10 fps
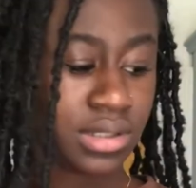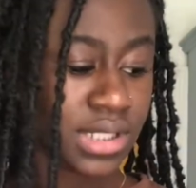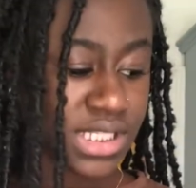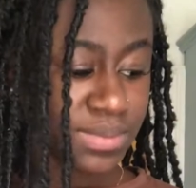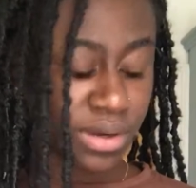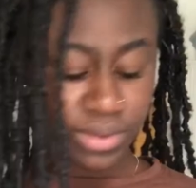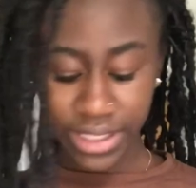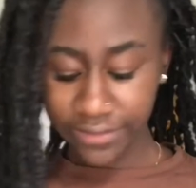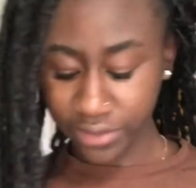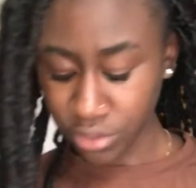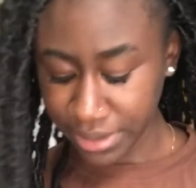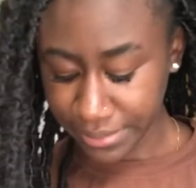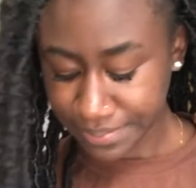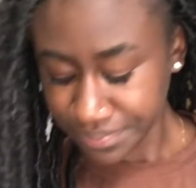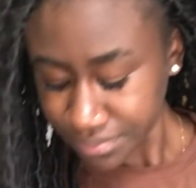they smell really foamy.
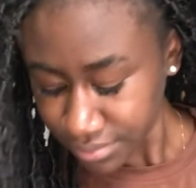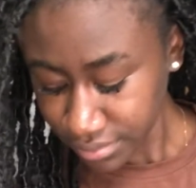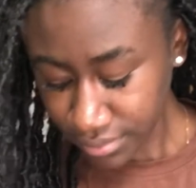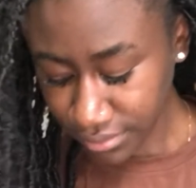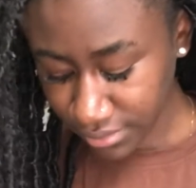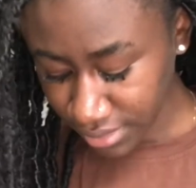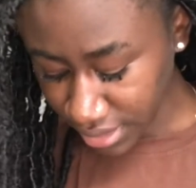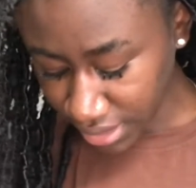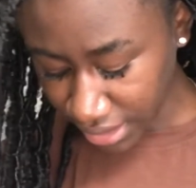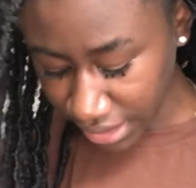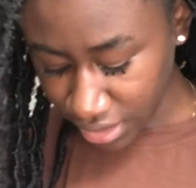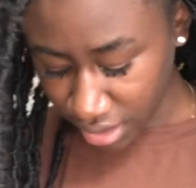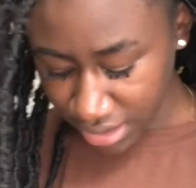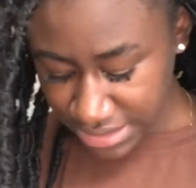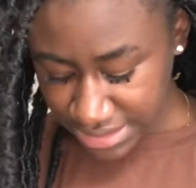And
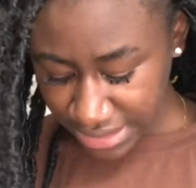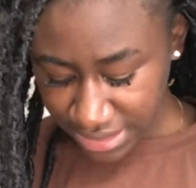honestly,